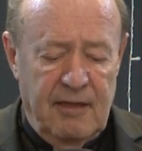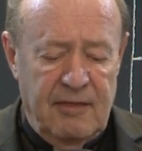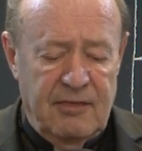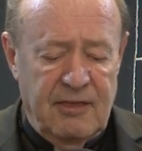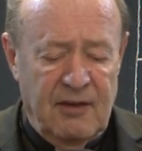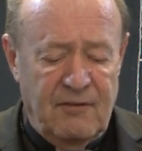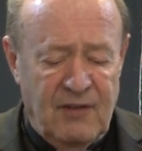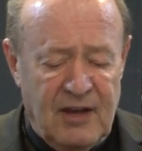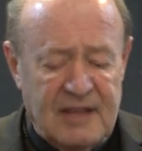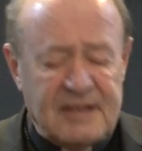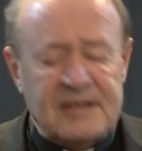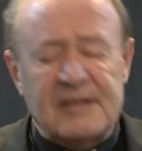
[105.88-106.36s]

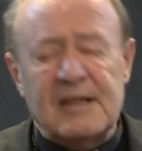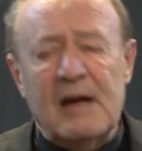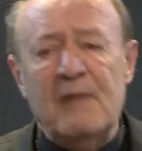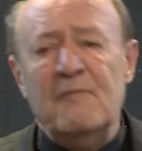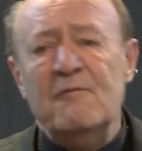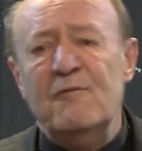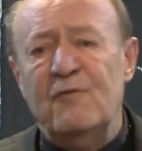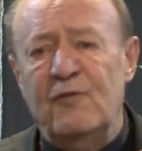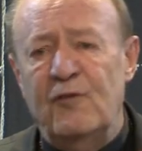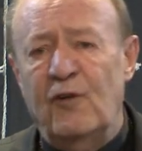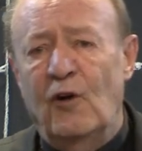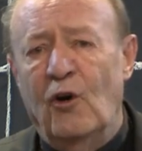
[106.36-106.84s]
They've had
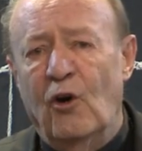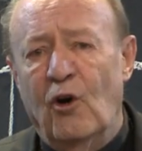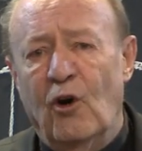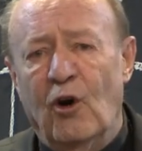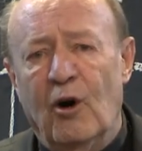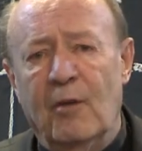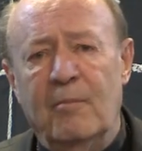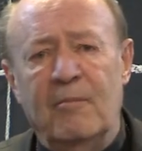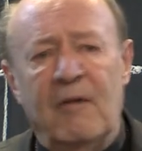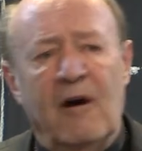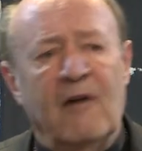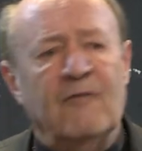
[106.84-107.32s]
some
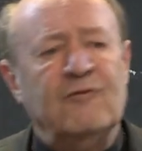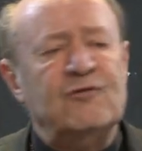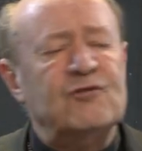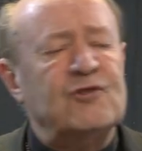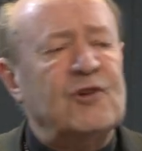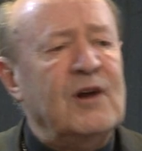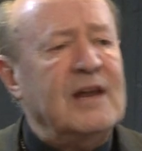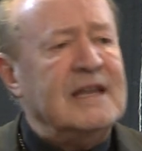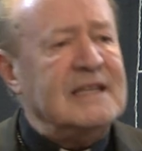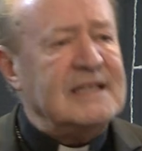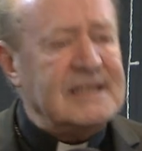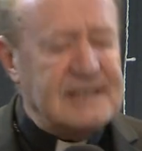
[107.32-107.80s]
form of
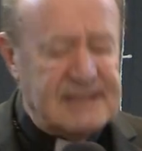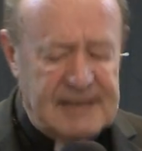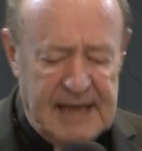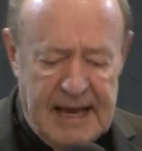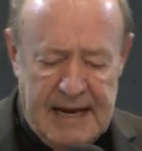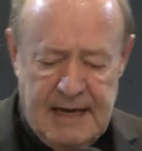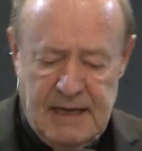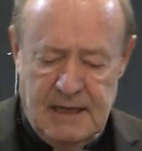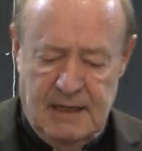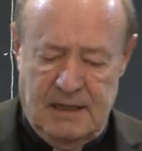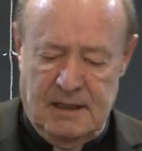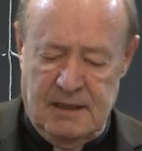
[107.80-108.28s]

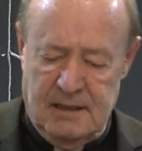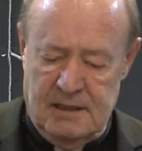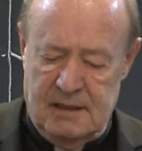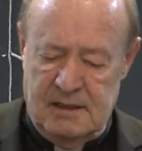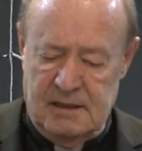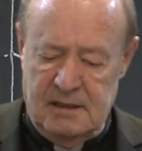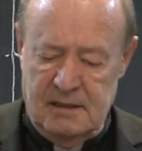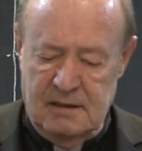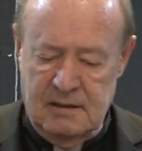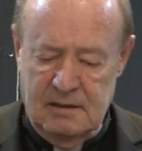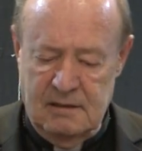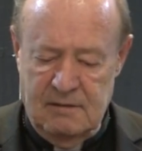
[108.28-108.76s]

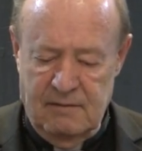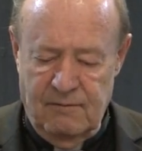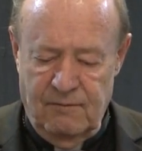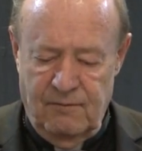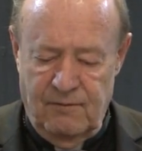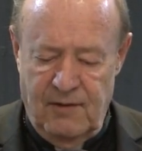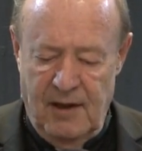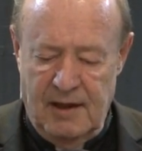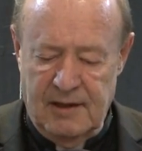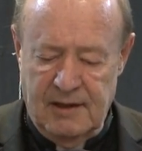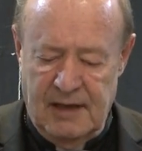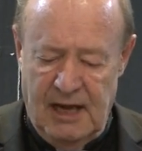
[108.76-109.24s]
transcendent
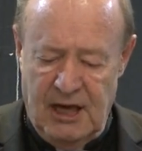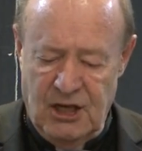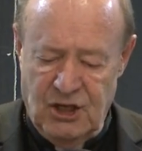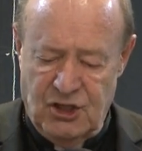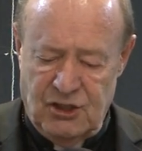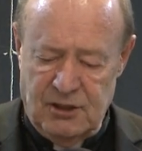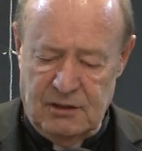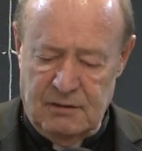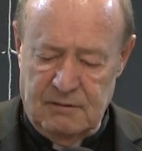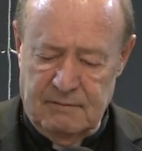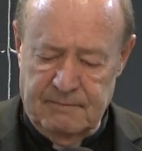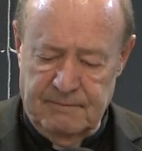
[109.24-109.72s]

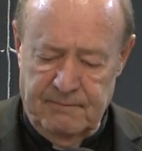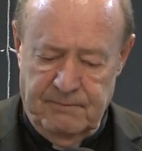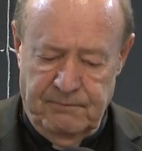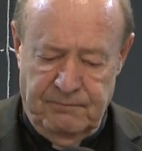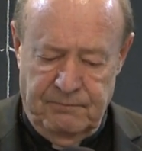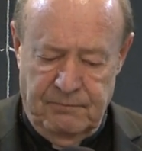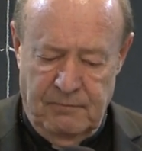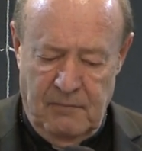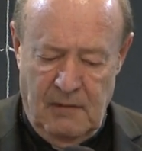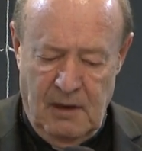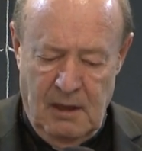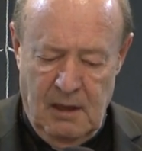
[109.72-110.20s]
foundation.
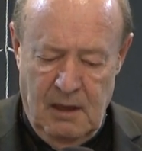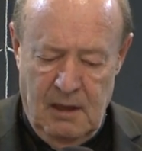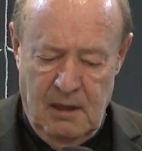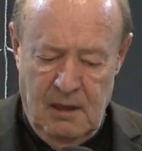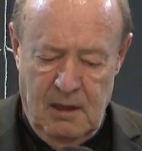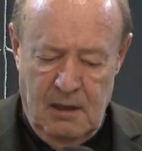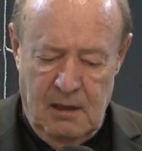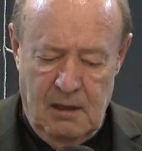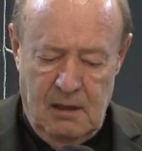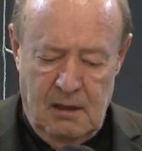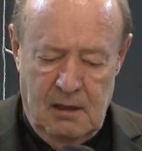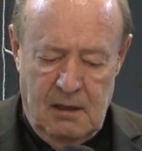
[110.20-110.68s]

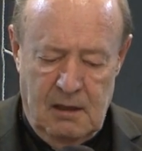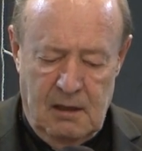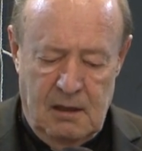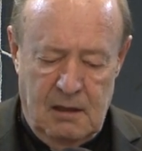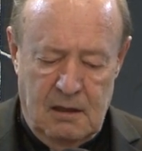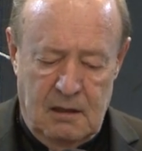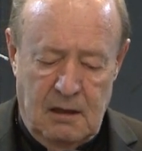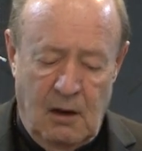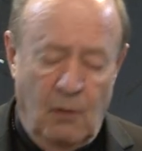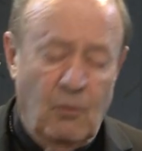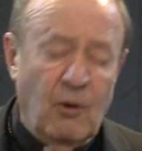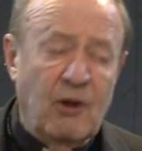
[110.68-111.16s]

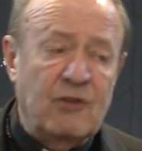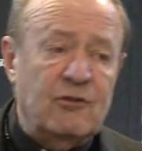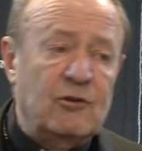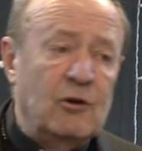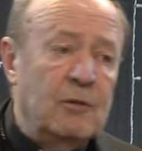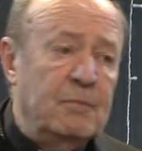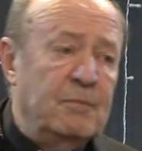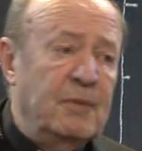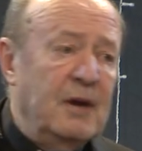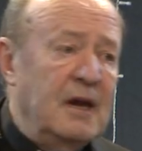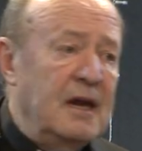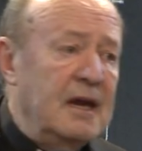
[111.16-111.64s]
Now, whether
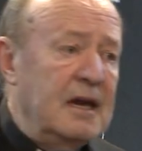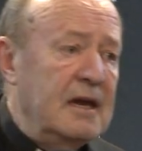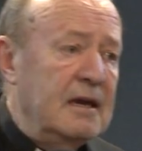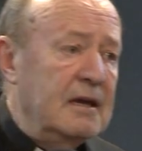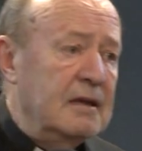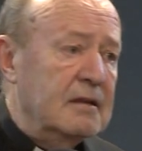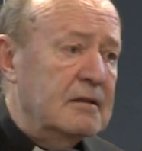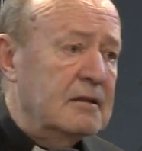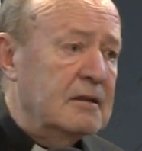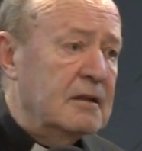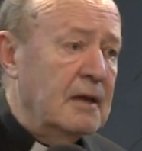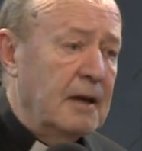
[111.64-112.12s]
it
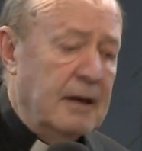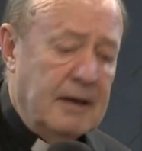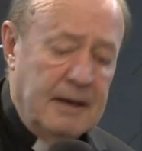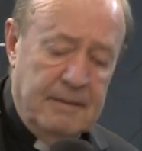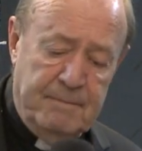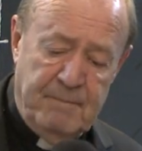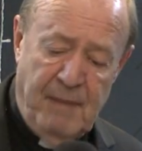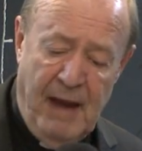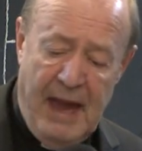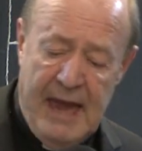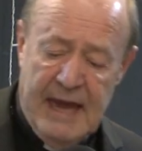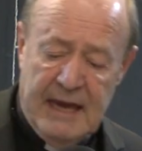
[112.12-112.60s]
be the
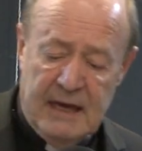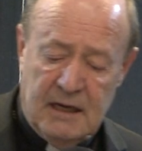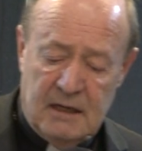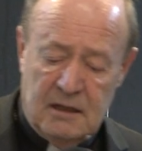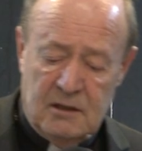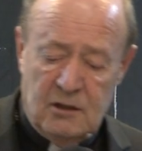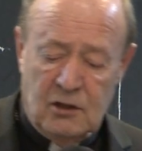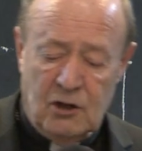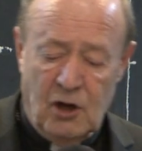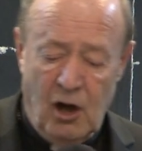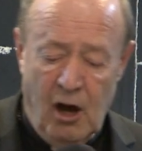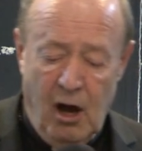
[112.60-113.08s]

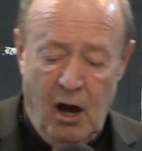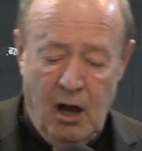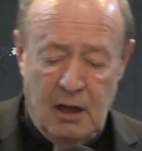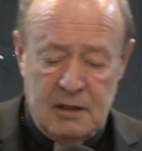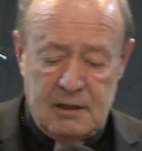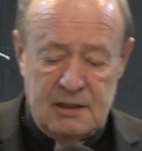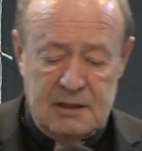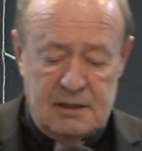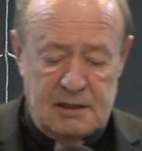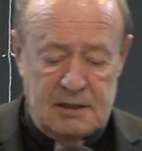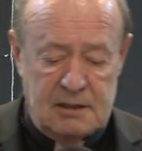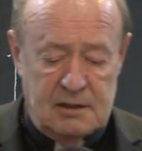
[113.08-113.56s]
pagan
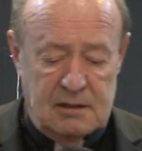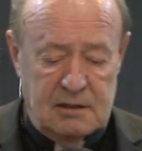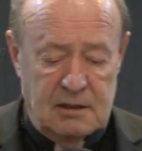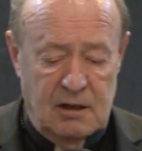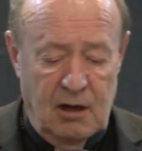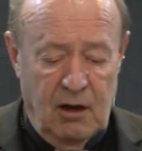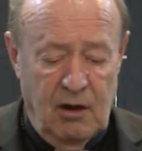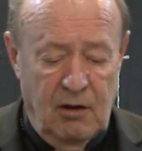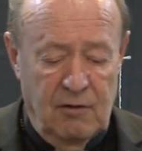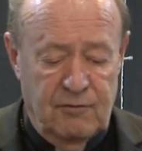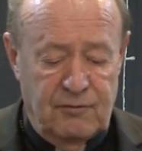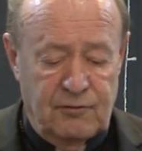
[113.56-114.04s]
gods
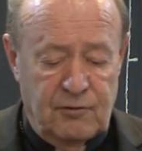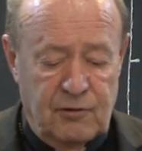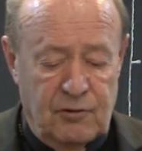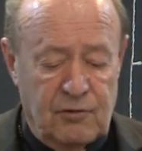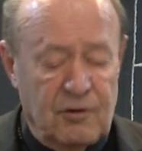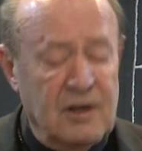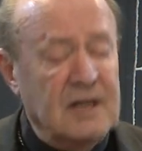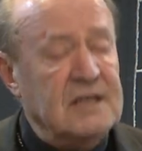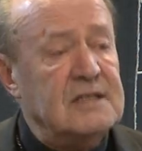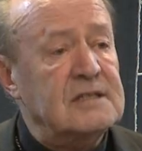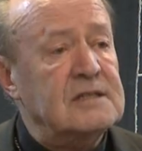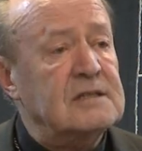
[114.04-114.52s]
of
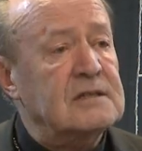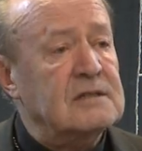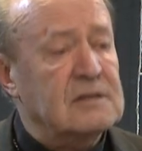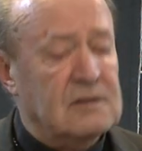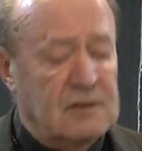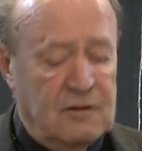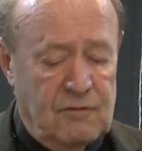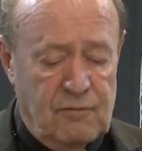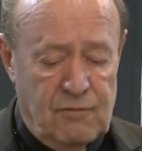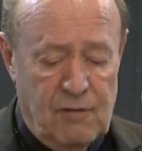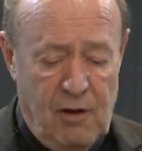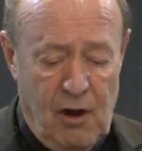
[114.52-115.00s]
Greece
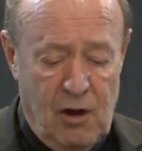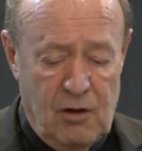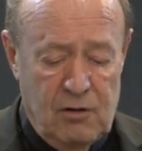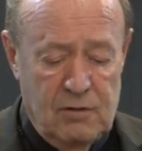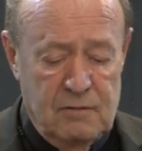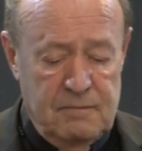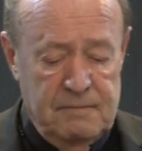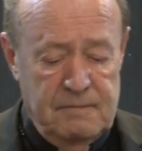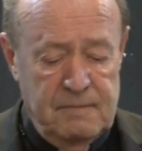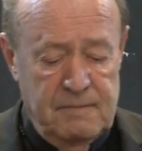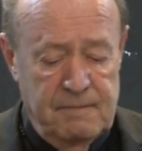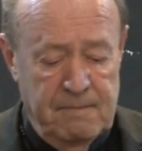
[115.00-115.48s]
and
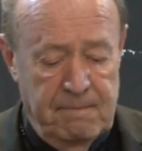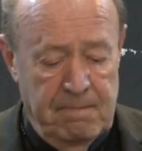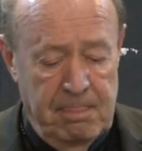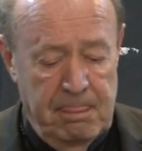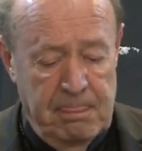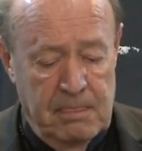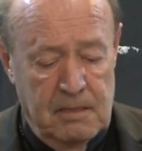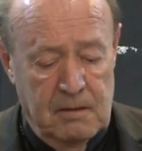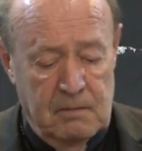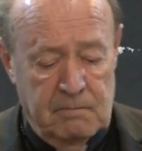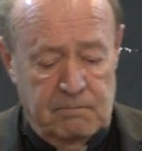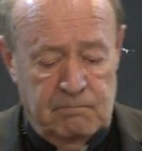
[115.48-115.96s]
Rome,
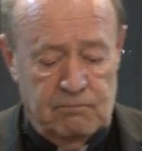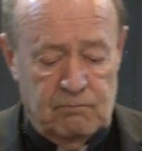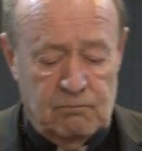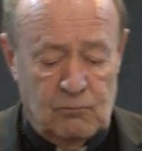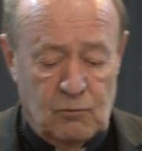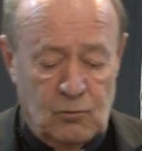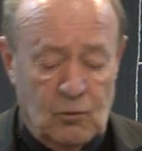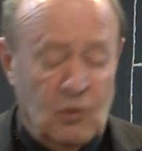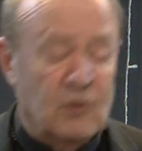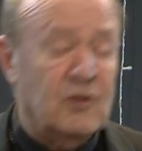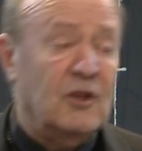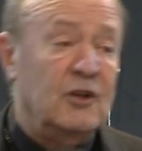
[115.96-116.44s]

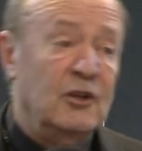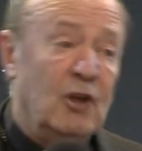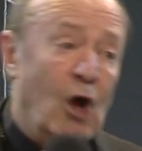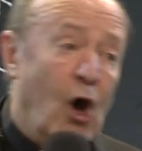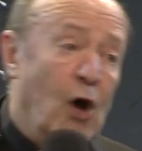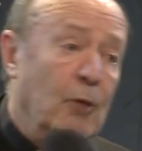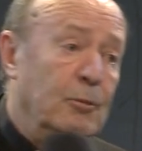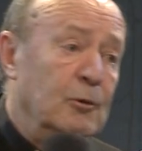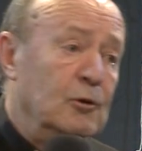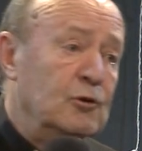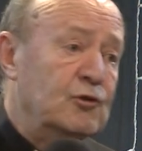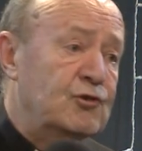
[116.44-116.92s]
the
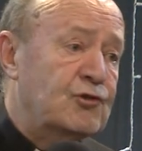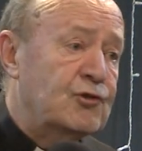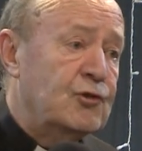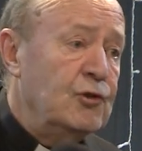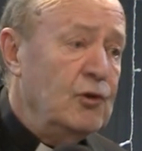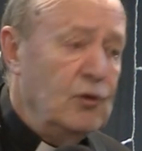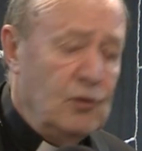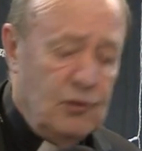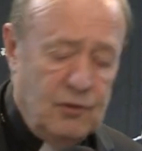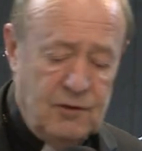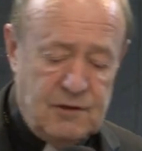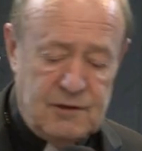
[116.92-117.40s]
noble
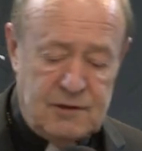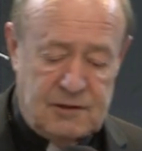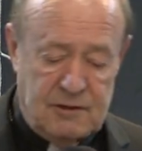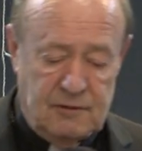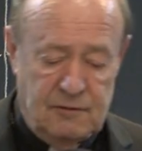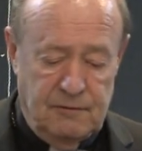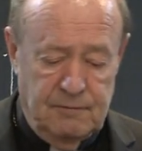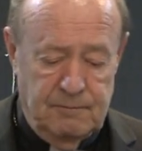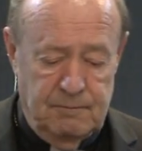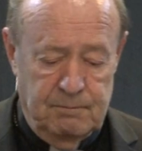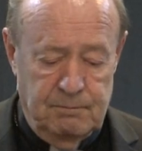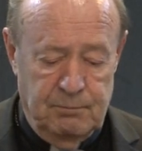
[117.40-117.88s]
truths
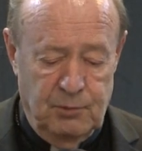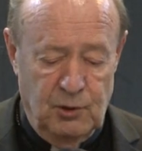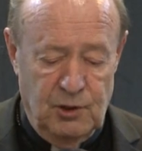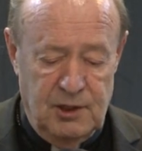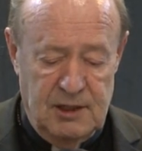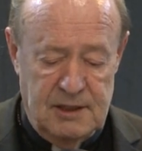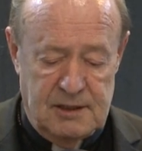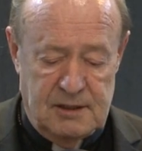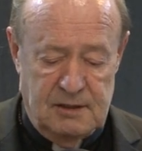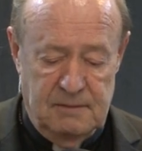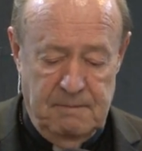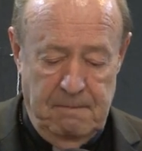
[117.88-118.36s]
of
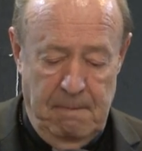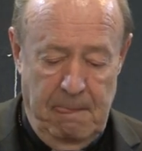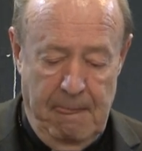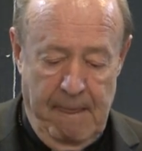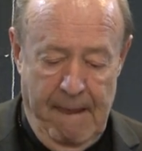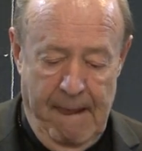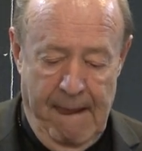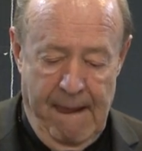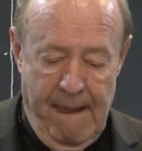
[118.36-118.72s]
Buddhism,